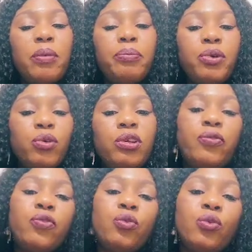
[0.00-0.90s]

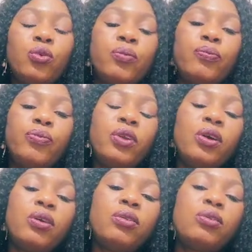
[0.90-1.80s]
beautiful.
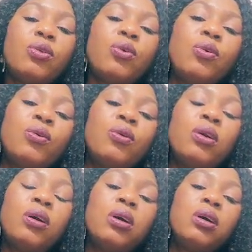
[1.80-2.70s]
So
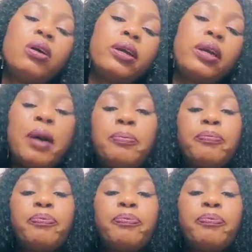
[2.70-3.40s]
yeah,